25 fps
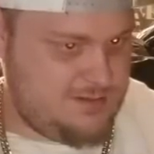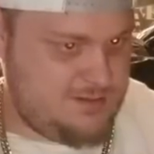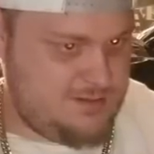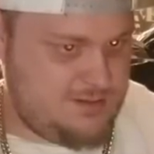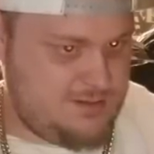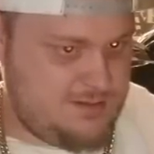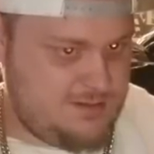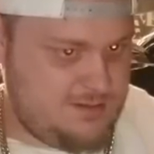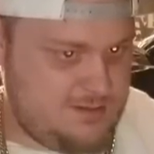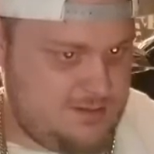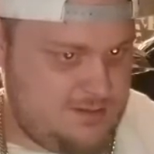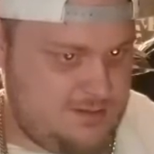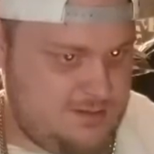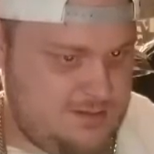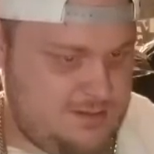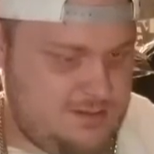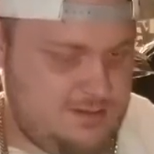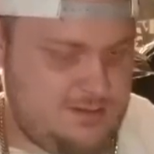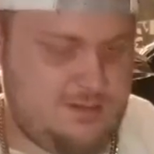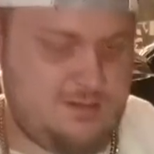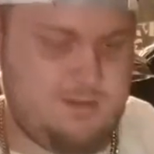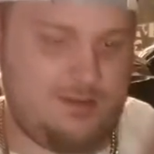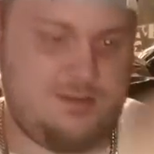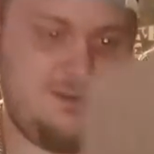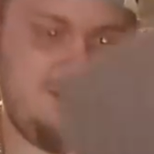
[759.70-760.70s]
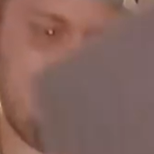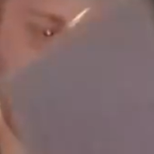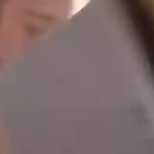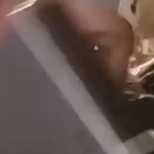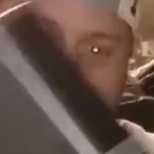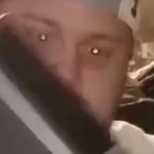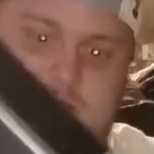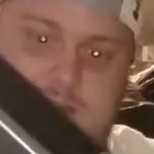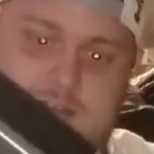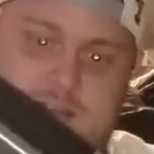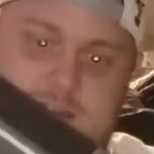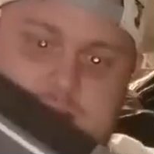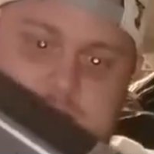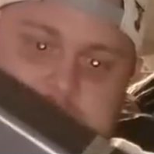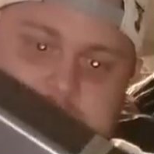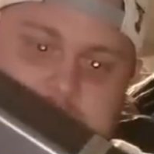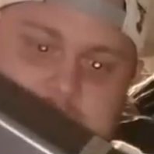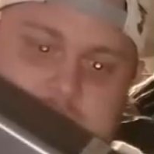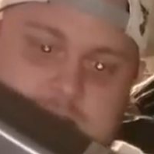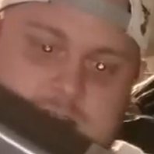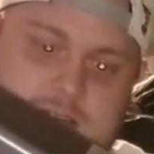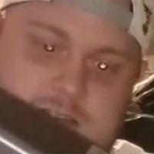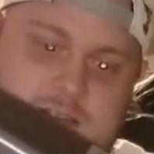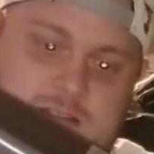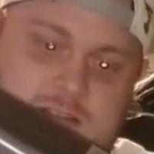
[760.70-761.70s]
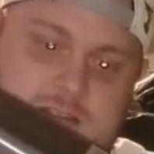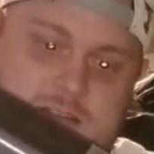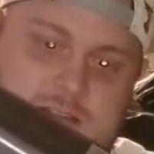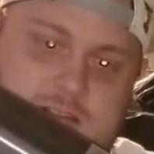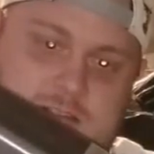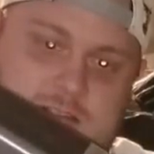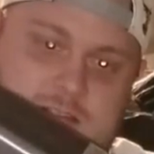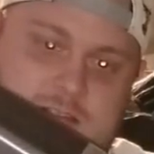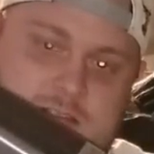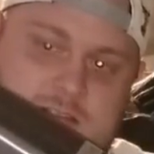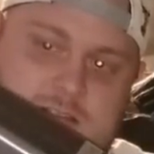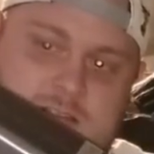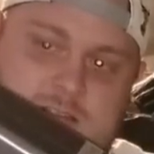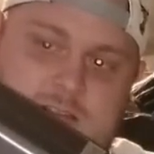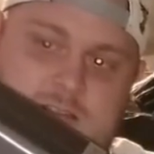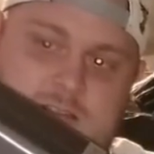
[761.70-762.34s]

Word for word: But I bet you it smells exactly the same.